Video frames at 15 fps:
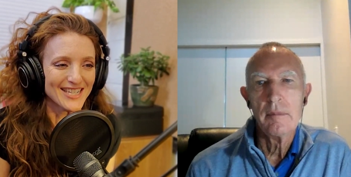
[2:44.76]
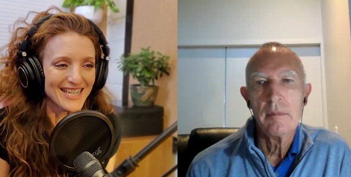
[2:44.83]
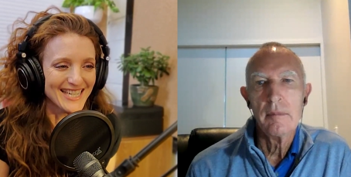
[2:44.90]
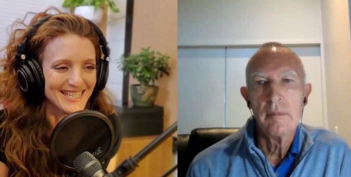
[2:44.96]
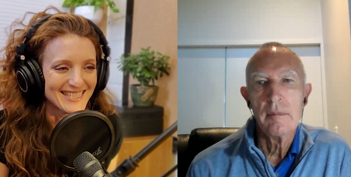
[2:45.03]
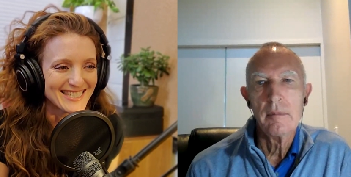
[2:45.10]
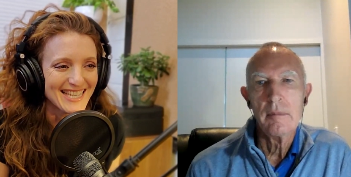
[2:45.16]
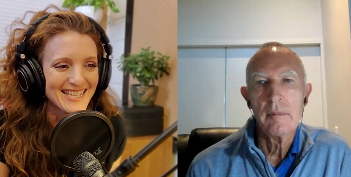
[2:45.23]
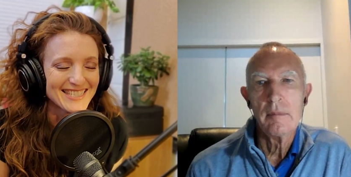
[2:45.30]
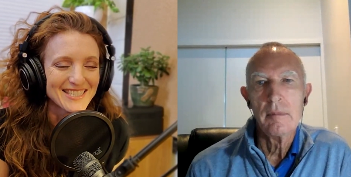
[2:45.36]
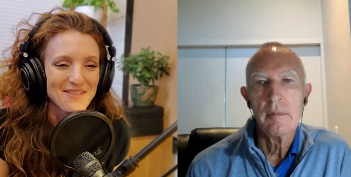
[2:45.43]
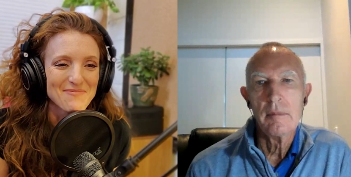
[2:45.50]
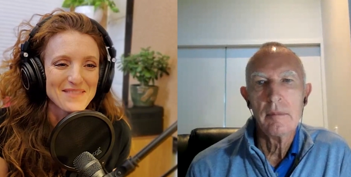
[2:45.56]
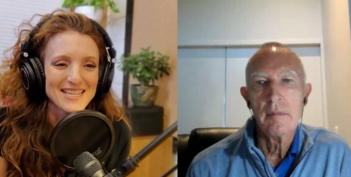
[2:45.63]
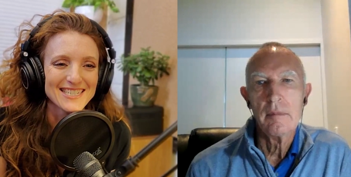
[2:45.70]
Speaker 1: going to say
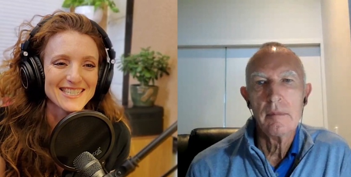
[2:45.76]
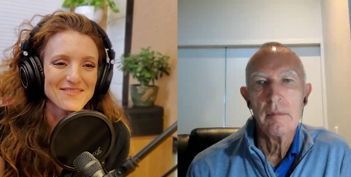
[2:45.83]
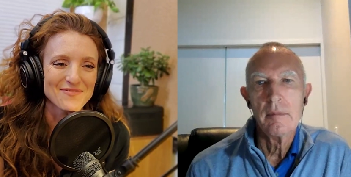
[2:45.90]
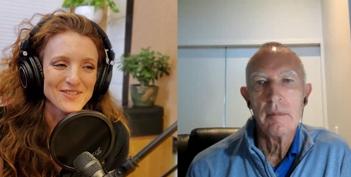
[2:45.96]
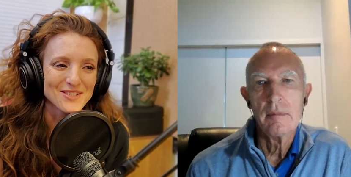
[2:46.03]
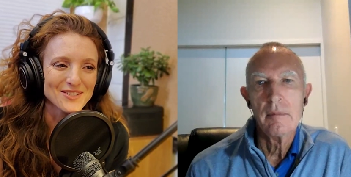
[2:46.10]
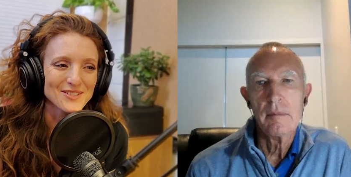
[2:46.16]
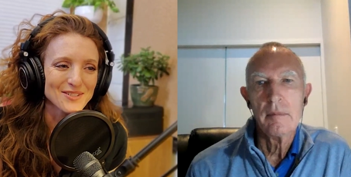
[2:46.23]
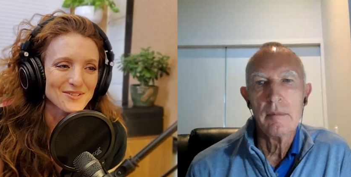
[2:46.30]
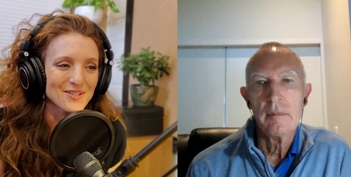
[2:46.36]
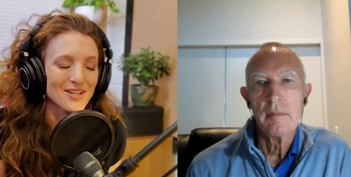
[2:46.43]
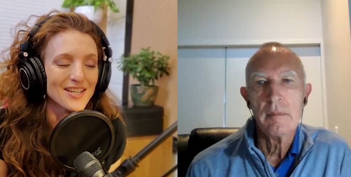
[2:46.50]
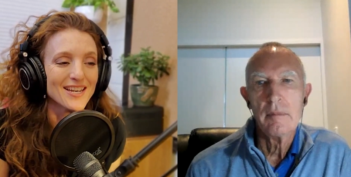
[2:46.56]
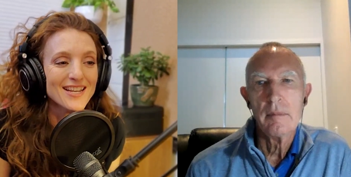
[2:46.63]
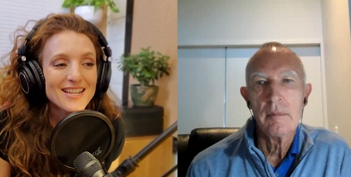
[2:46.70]
something different. So good.
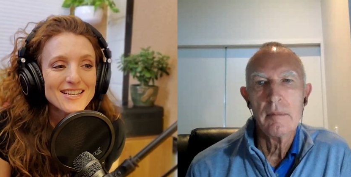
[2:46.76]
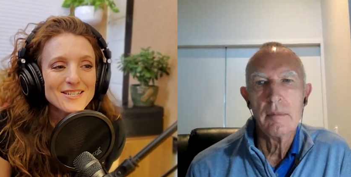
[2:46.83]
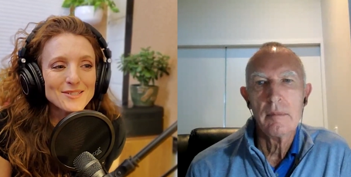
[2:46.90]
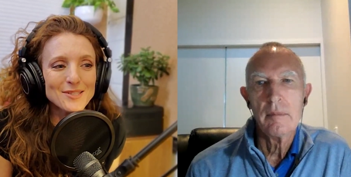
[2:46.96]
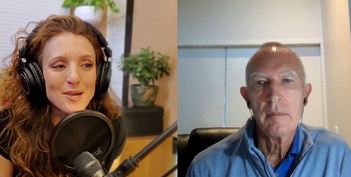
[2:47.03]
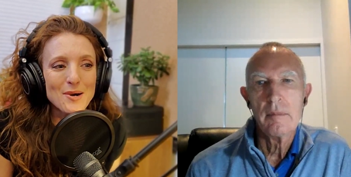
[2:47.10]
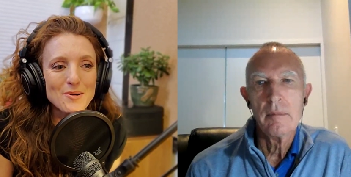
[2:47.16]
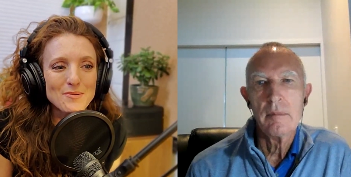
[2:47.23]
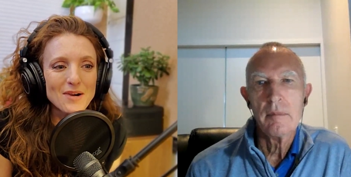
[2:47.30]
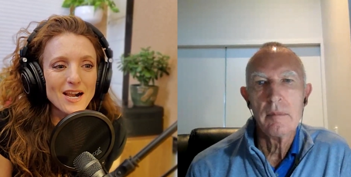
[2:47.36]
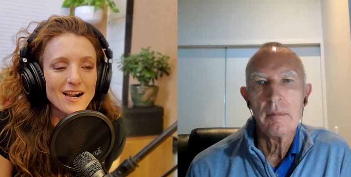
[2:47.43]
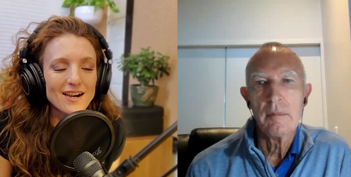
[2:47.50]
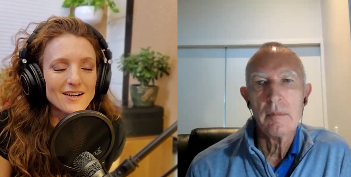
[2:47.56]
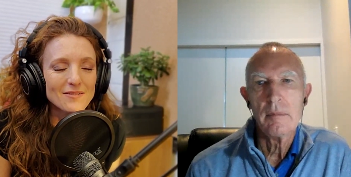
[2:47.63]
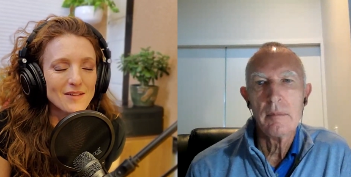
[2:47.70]
So,
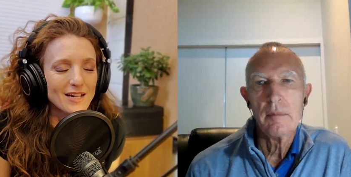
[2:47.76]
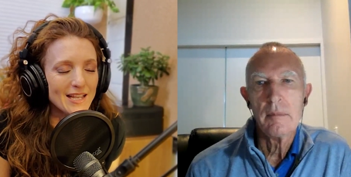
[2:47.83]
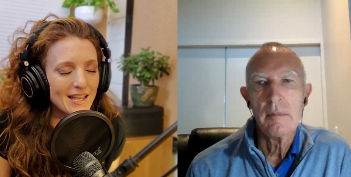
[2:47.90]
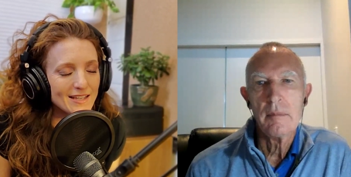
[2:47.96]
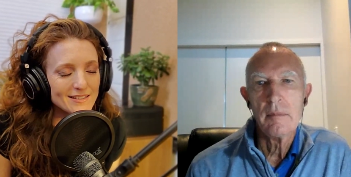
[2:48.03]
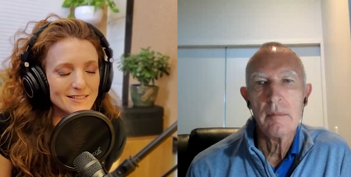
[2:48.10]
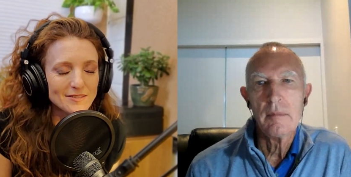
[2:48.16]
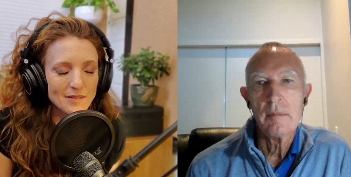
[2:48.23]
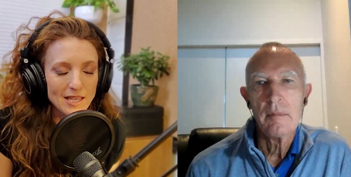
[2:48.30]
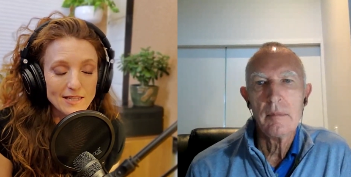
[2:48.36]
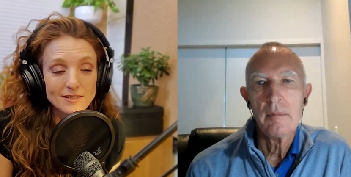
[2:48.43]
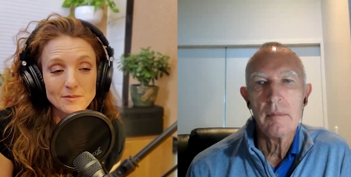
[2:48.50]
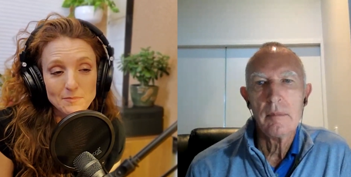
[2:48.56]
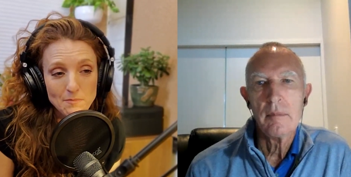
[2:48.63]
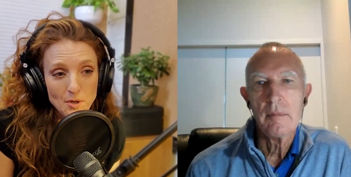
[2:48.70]
um, as as
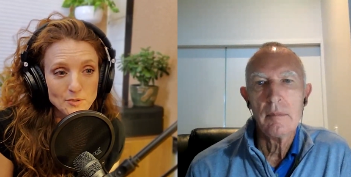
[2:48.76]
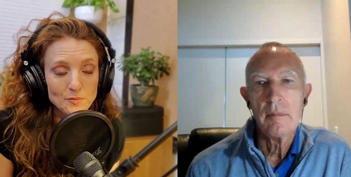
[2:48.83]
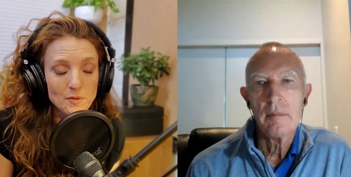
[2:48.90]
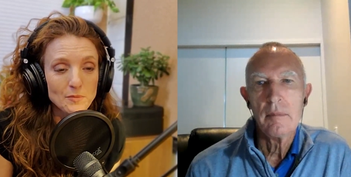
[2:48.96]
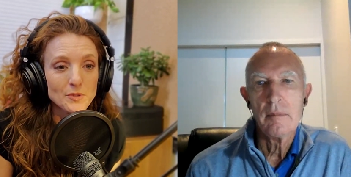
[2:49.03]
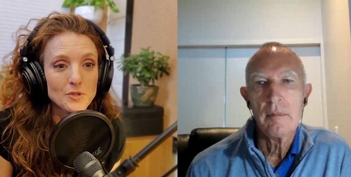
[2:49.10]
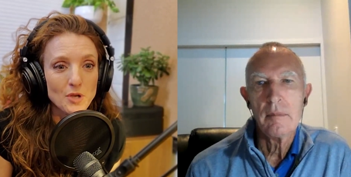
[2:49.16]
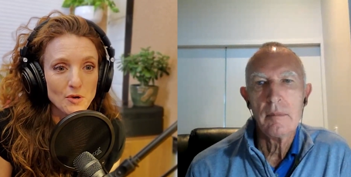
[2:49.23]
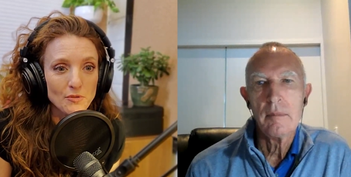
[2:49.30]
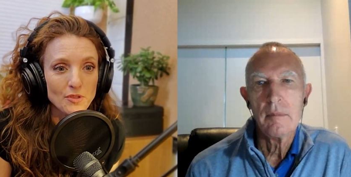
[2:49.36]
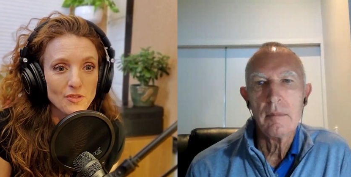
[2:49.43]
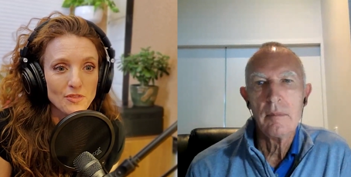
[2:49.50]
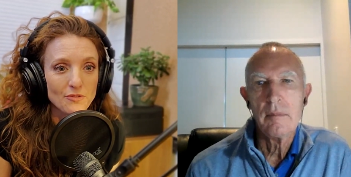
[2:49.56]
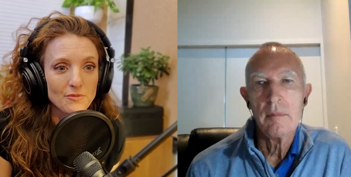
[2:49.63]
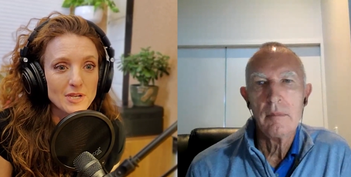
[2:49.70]
most people know, the
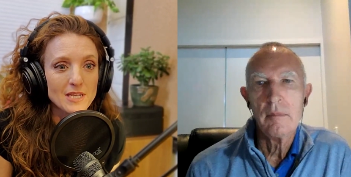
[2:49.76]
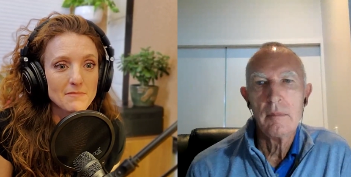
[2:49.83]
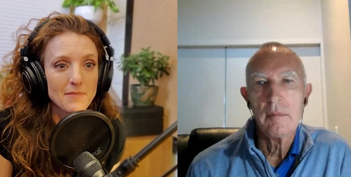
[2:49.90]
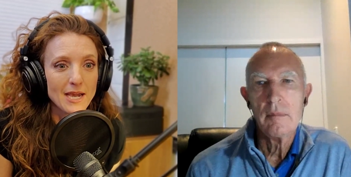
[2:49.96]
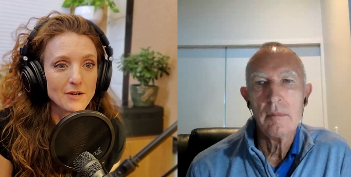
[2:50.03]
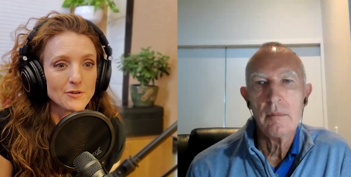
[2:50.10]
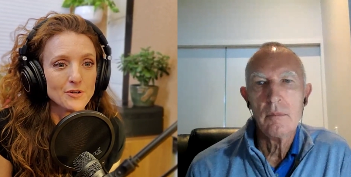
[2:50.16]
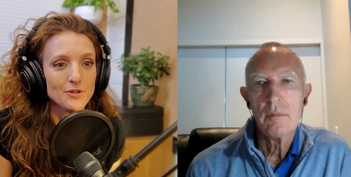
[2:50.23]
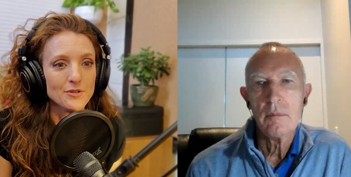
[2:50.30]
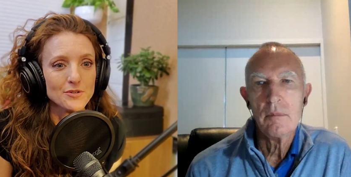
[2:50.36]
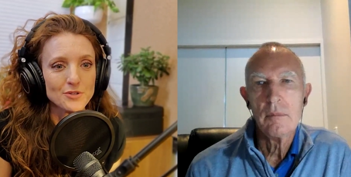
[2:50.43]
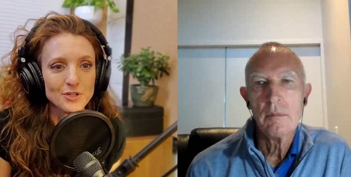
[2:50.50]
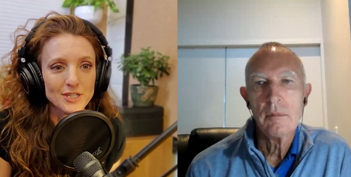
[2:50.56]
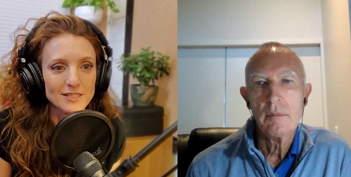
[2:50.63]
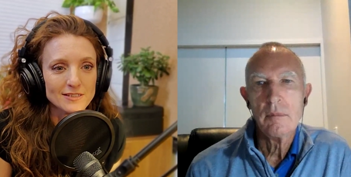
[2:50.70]
three
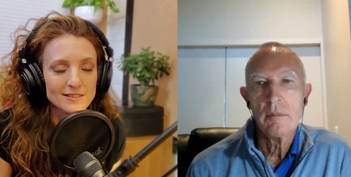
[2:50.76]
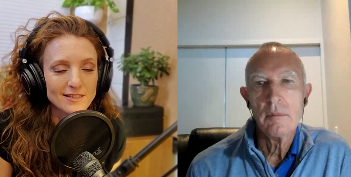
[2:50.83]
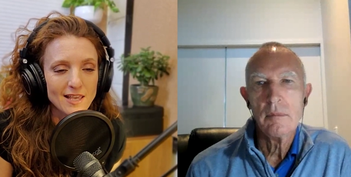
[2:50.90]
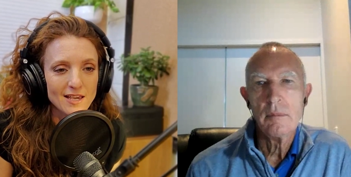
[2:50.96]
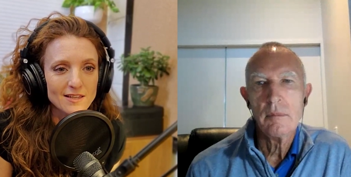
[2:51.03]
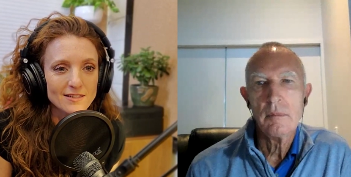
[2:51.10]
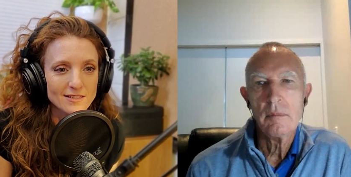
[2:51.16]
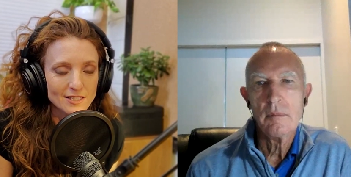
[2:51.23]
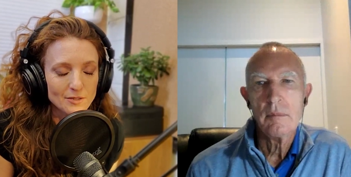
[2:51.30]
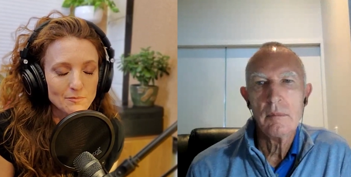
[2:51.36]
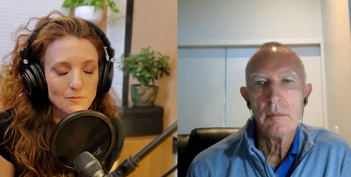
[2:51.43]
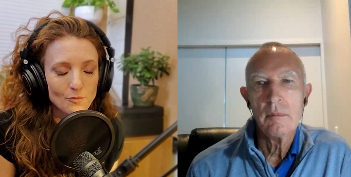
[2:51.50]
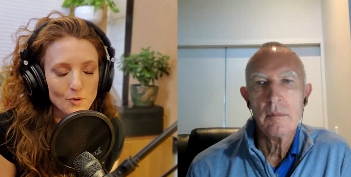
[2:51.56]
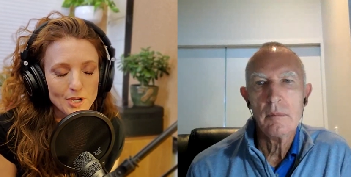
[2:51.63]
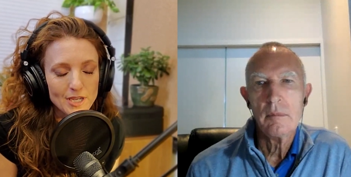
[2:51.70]
macronutrients that
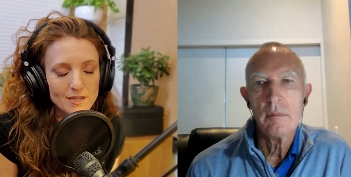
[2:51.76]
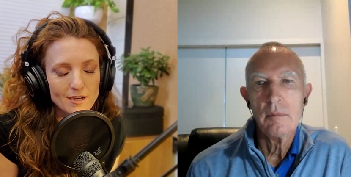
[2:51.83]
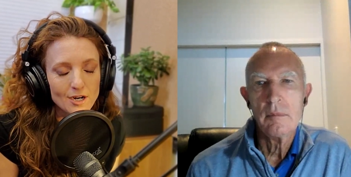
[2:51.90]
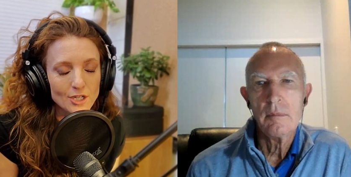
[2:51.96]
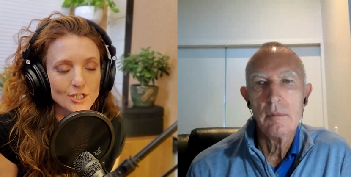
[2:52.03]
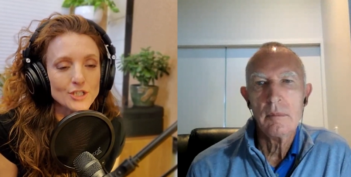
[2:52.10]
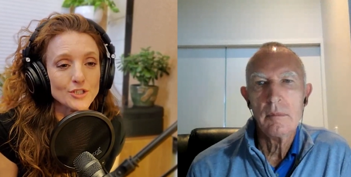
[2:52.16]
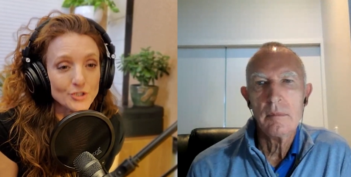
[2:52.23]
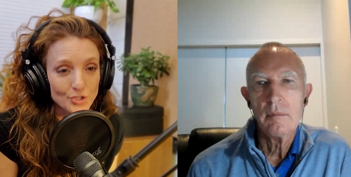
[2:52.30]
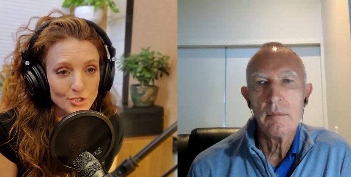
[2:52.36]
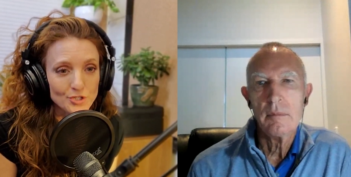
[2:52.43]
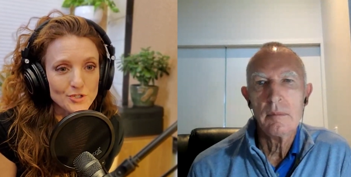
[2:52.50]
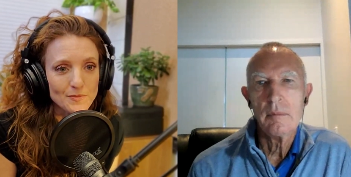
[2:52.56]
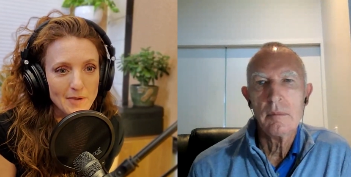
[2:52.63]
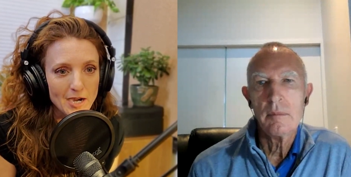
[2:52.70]
we are concerned
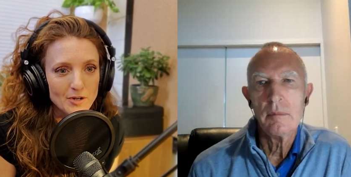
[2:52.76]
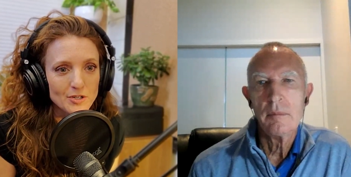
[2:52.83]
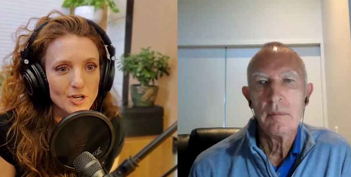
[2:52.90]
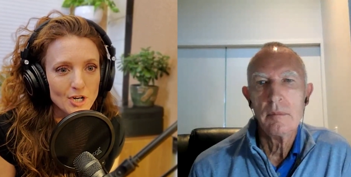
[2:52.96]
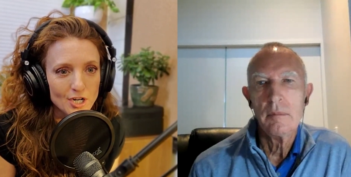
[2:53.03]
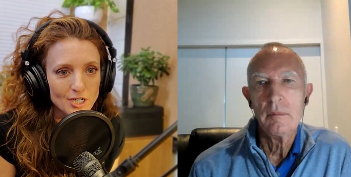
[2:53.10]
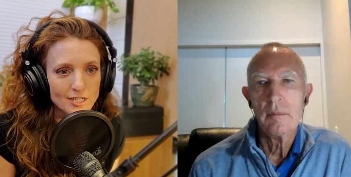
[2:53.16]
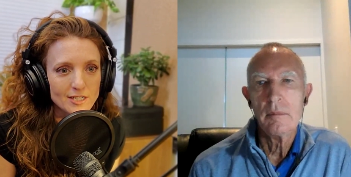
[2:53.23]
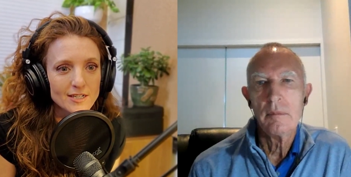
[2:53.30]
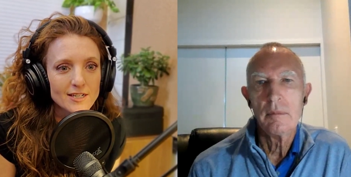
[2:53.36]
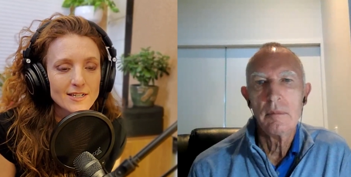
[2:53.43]
about are